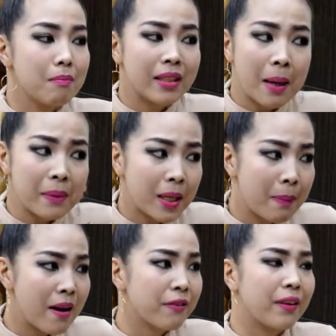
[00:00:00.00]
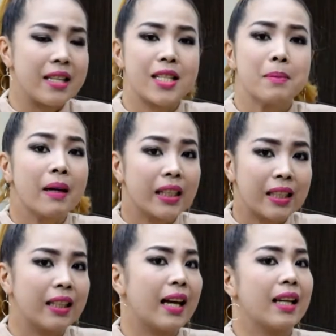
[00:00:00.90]
Madami ka pang friends na
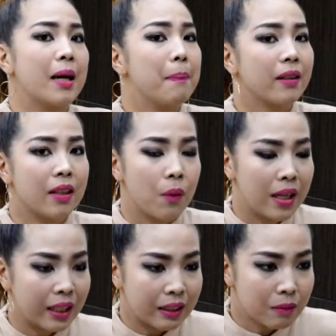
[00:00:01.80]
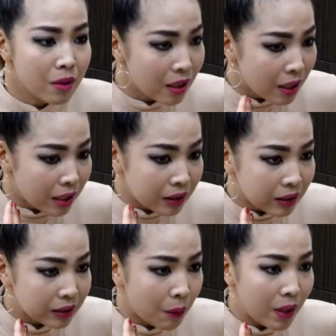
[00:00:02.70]
makikilala pag
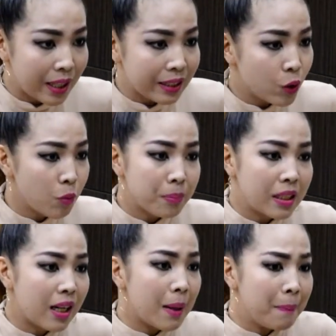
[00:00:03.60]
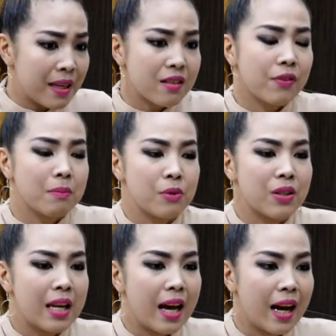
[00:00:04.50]
nawalan yung pinaka-best friend mo
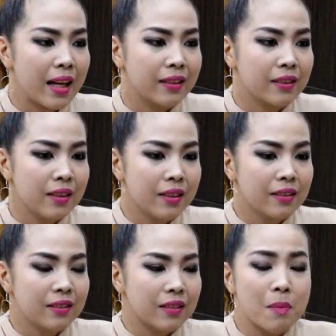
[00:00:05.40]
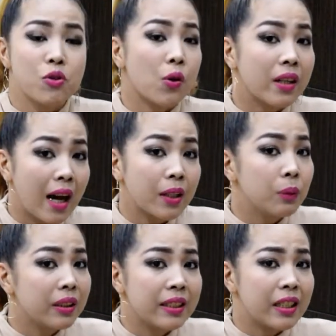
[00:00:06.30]
sa lahat. I'm sure
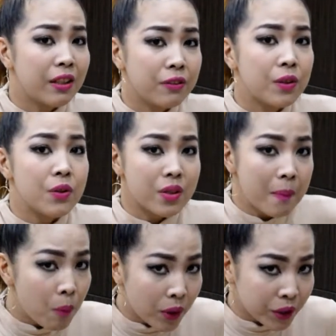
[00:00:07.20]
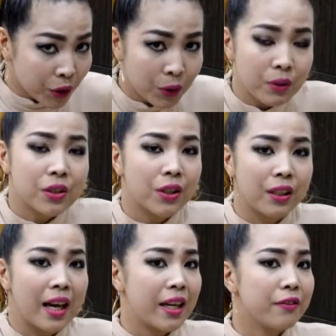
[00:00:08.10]
God will gonna give you someone new in
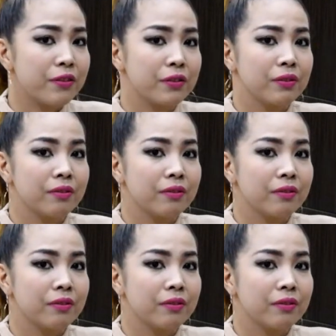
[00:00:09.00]
your life